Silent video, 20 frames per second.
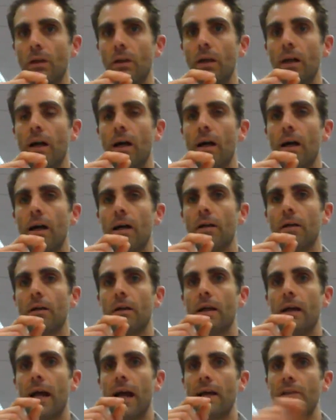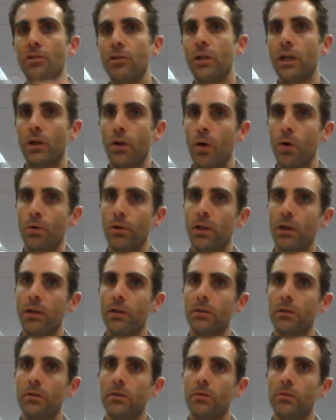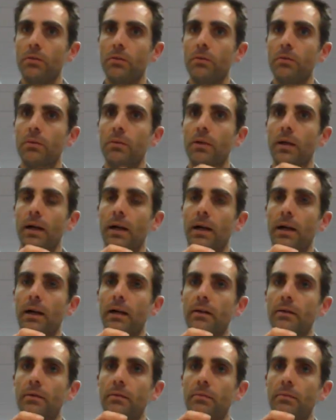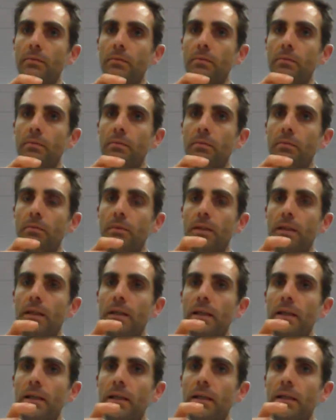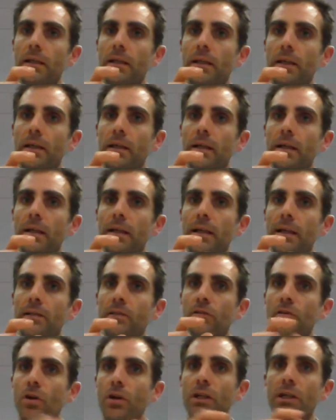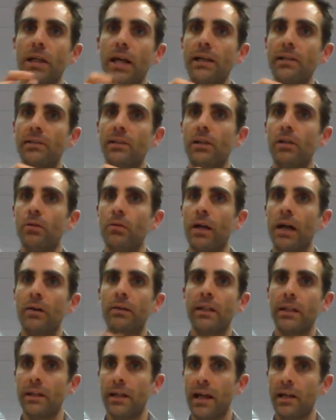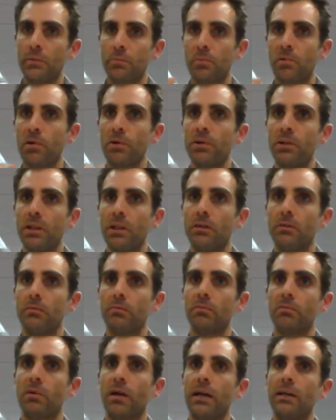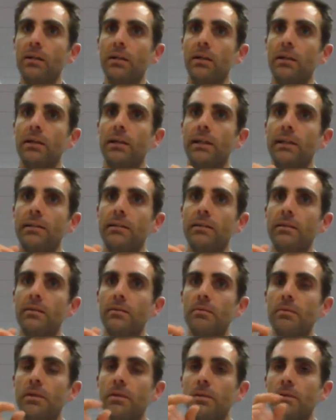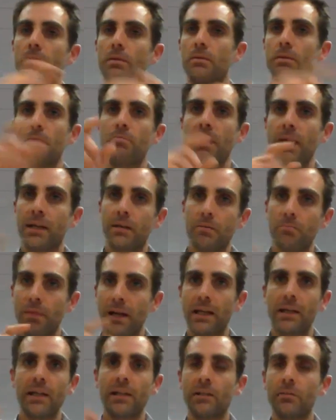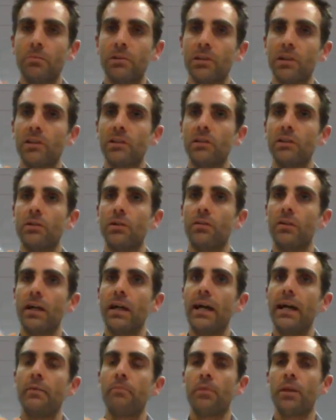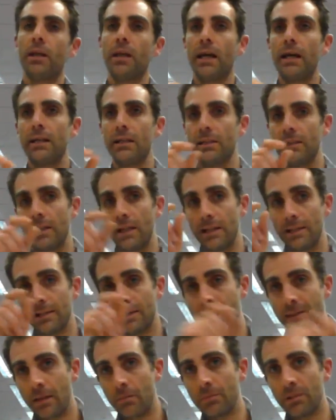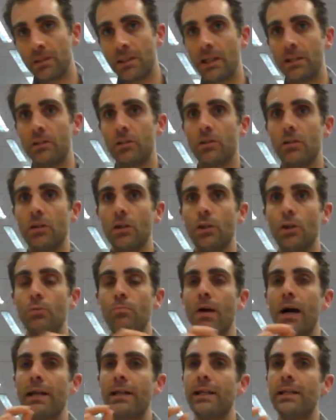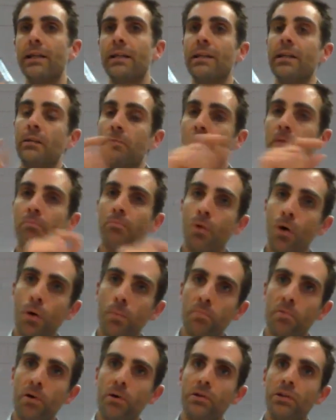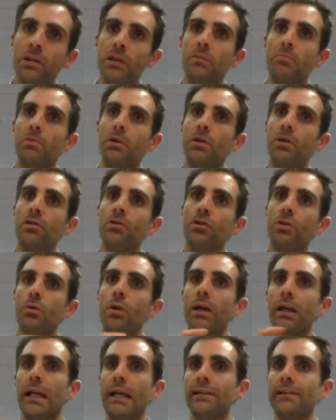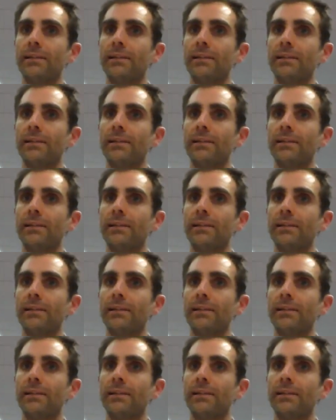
as you get older, the it's not a case that you now need less protein, right? The mechanisms are still there, and in some sense, you might need a little bit more protein because you are less